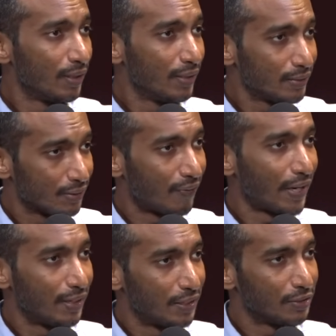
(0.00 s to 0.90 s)
is a
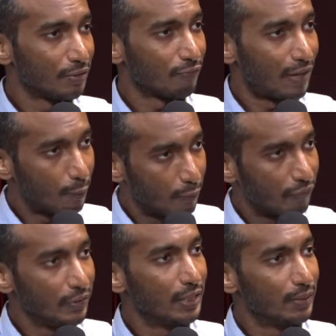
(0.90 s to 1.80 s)
violation of our
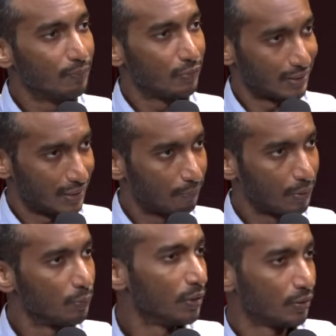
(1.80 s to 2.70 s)
freedom to
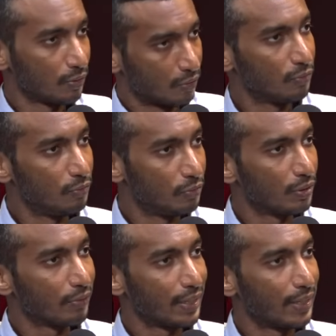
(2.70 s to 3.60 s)
assemble, which is a
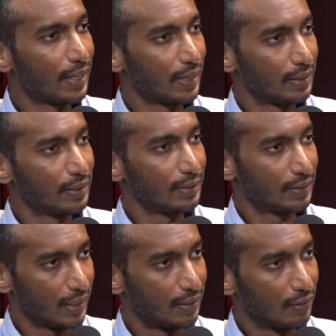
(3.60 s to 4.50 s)
constitutional right under Article
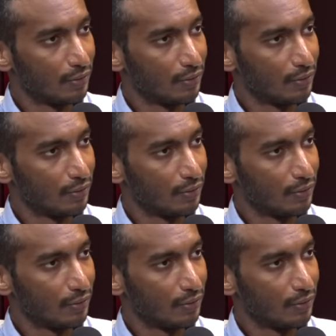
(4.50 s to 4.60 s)
10.